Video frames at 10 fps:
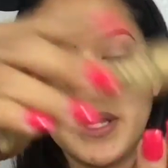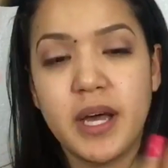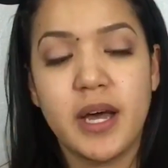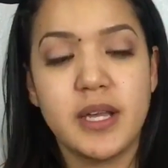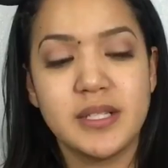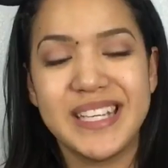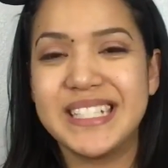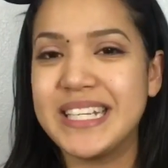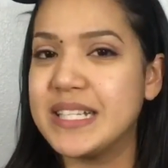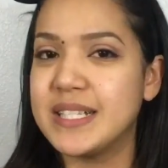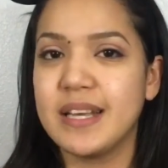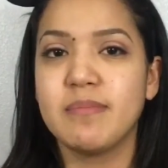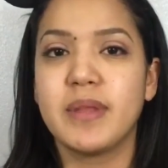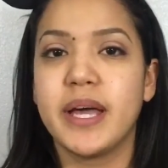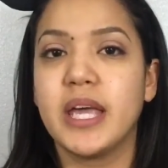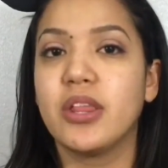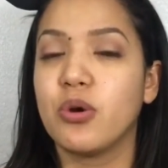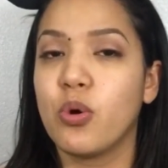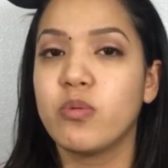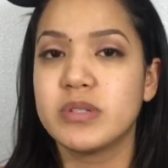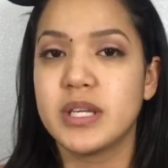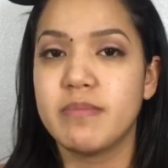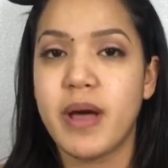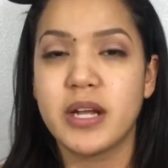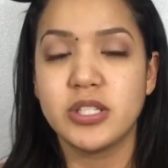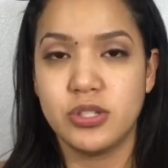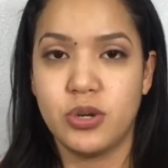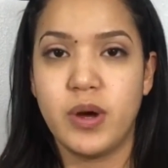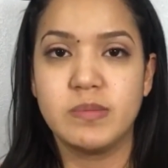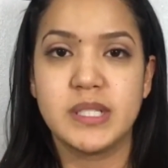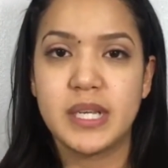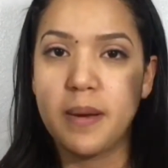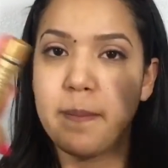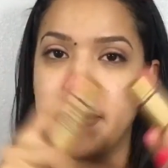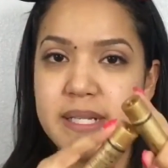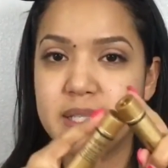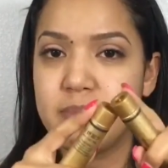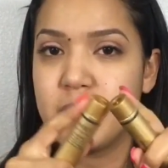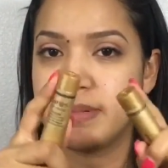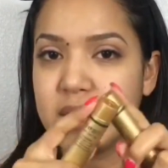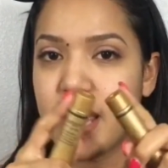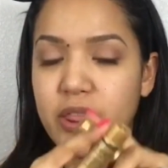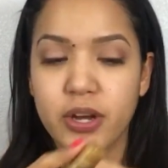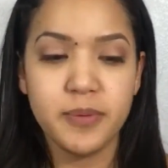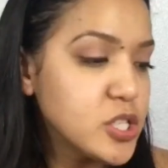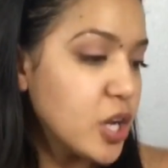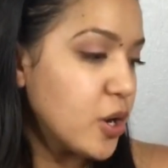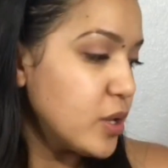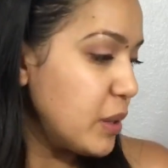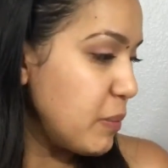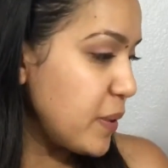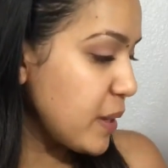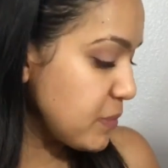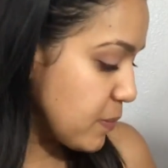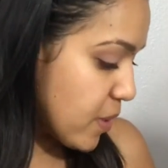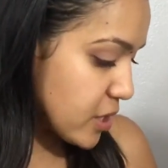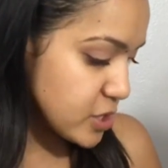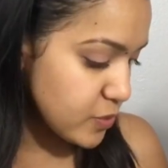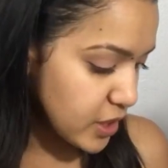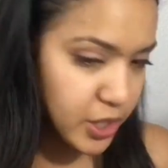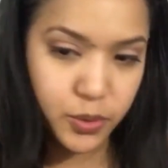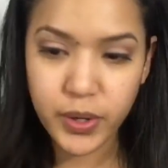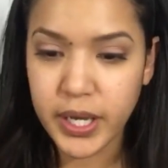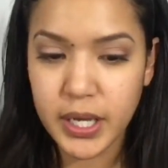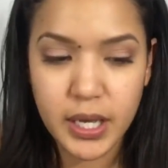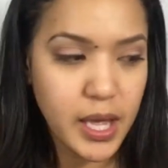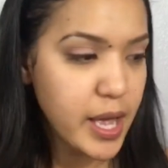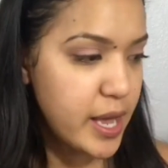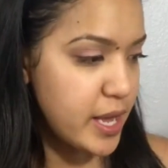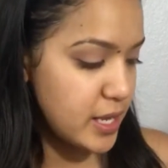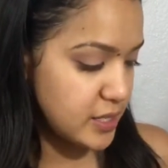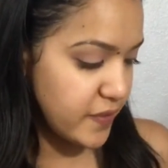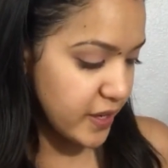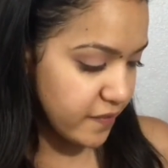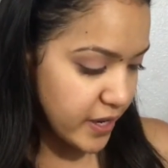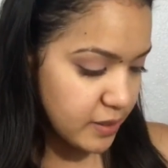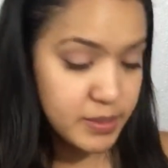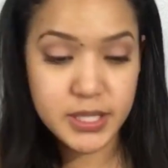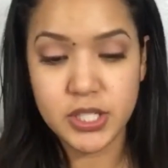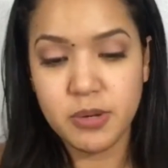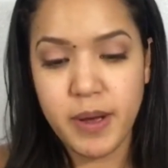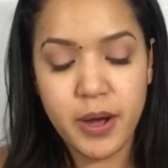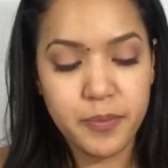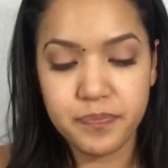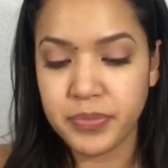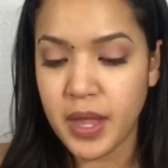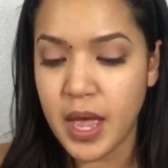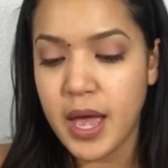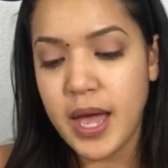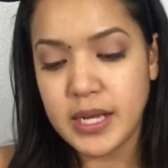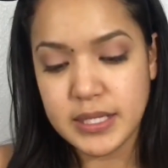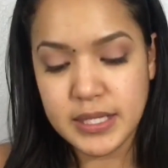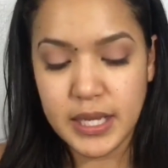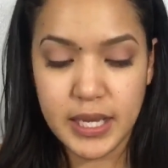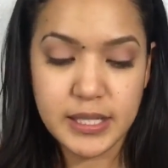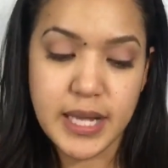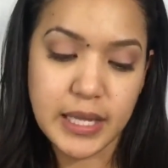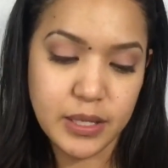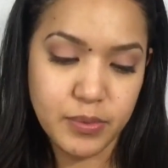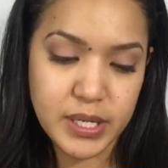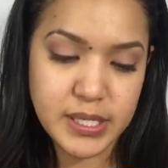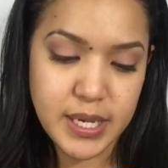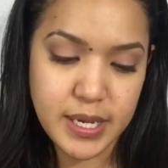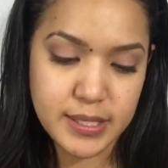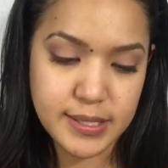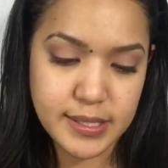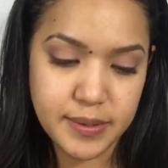because it didn't seem like either or was gonna match, so I'm just gonna mix them up together. So let me pick up the box really quick, and if I can find them because I took them out, and see exactly what it says.